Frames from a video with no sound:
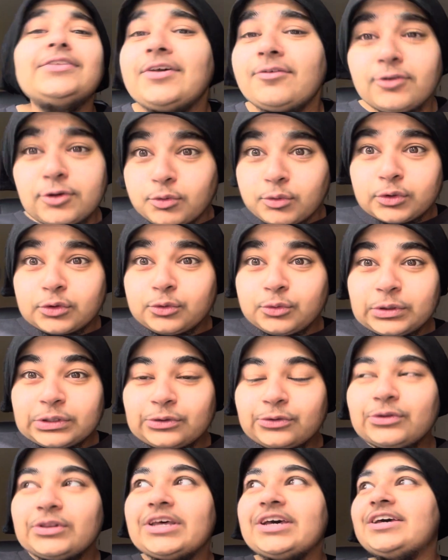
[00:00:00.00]
everyone doing
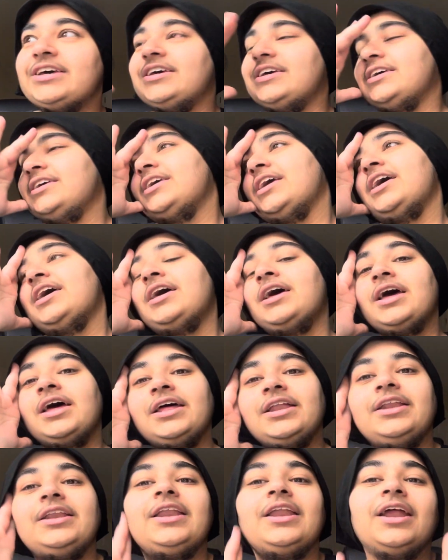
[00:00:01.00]
today?
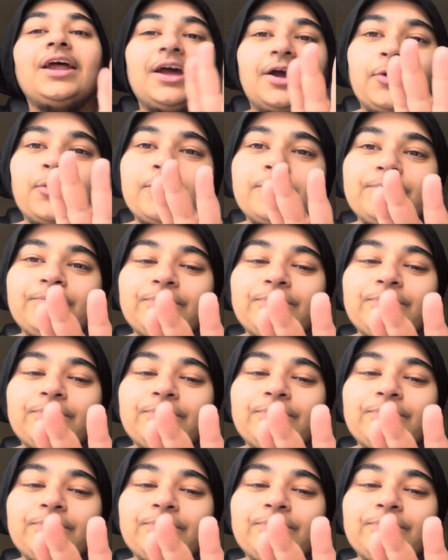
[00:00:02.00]
Now,